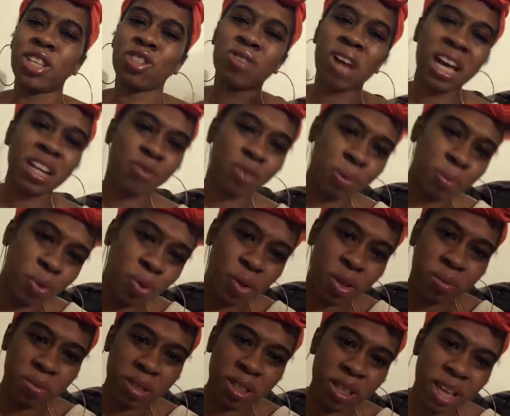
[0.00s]
try to
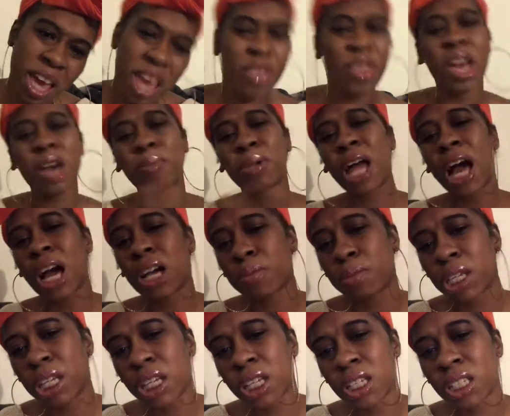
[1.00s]
report me and then block
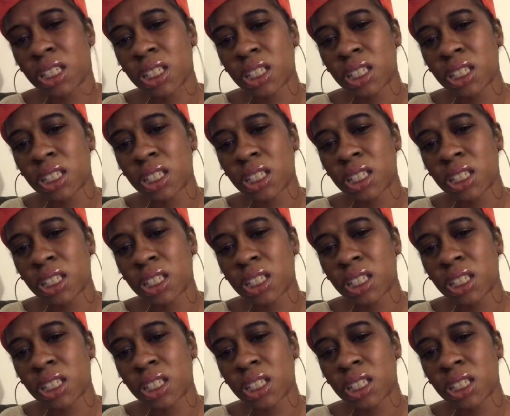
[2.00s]
me?